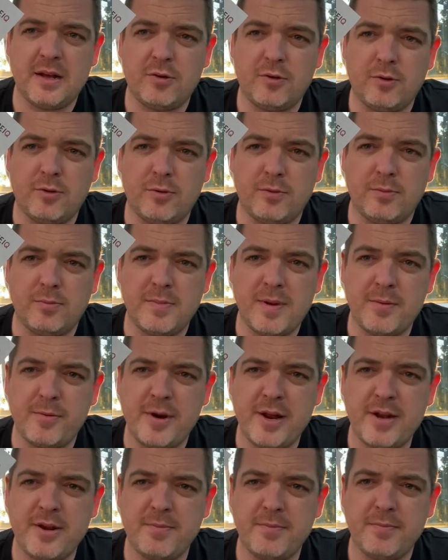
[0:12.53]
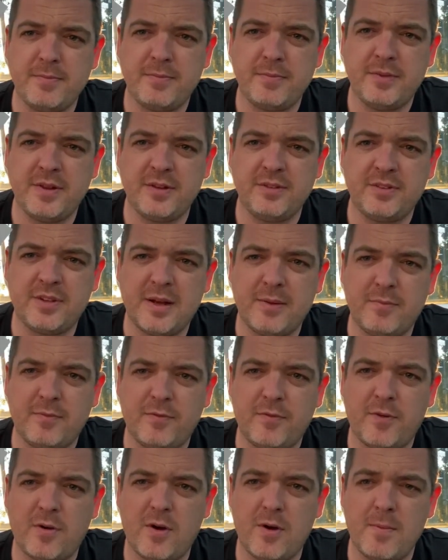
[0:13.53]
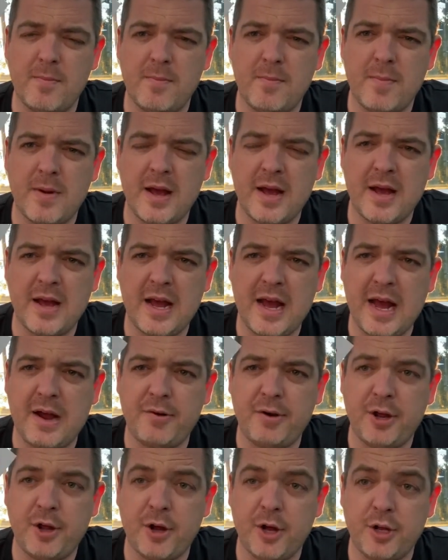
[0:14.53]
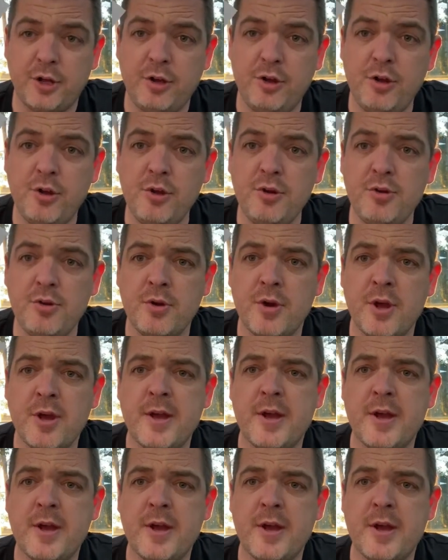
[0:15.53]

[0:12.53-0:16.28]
or memorandum that's come from REIQ